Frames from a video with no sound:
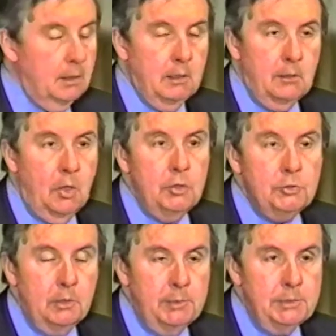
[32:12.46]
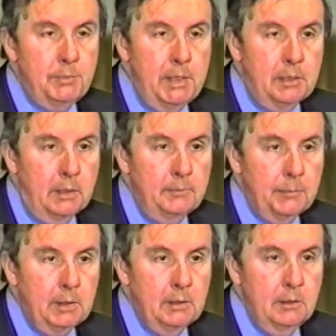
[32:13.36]
uh, all German-speaking,
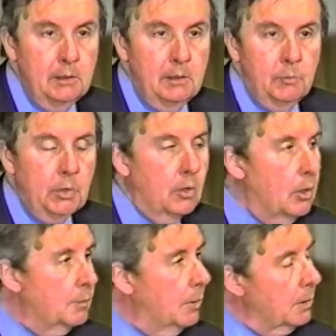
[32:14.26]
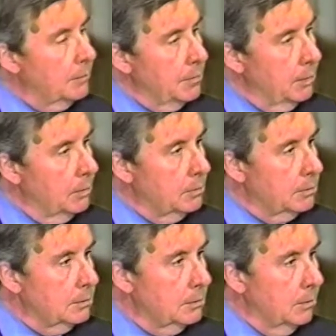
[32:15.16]
but all part of the
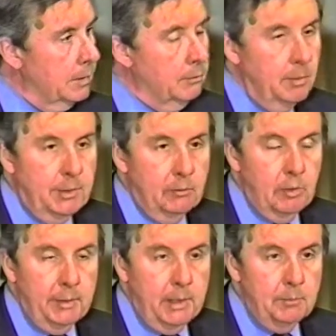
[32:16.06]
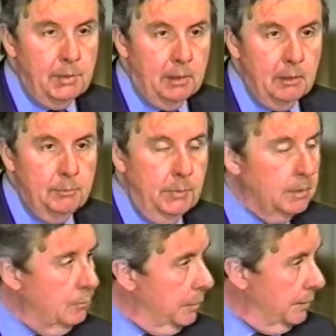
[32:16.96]
old Holy Roman Empire,
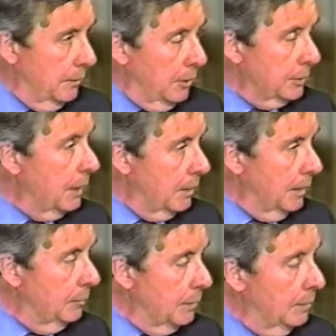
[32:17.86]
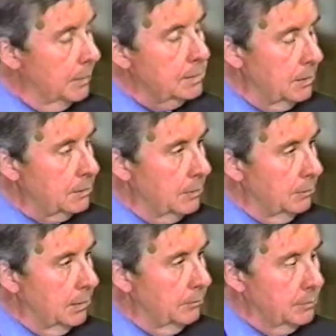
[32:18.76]
but with autonomy within this
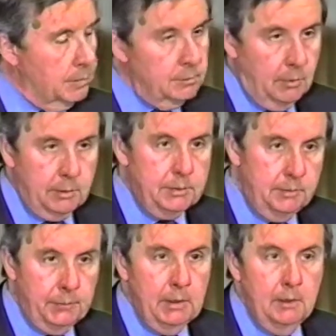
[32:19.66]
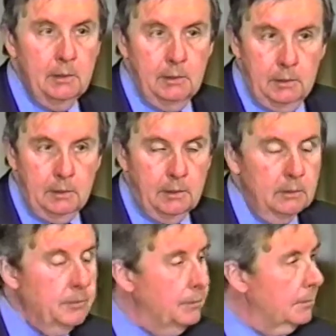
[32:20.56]
system. And it was Bismarck's
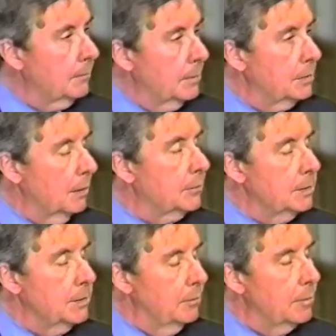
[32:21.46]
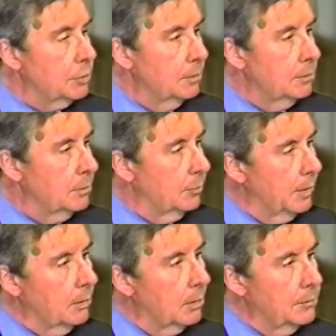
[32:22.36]
um, self-conceived mission to
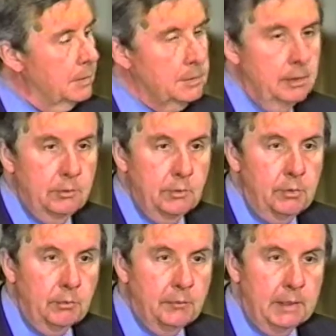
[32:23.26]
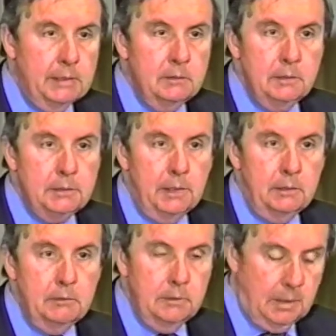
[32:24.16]
bring all of these into a unified
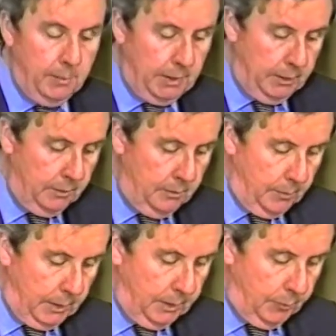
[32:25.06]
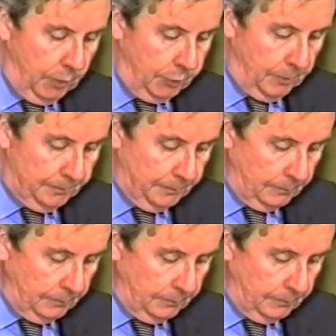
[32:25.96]
state dominated by Prussia.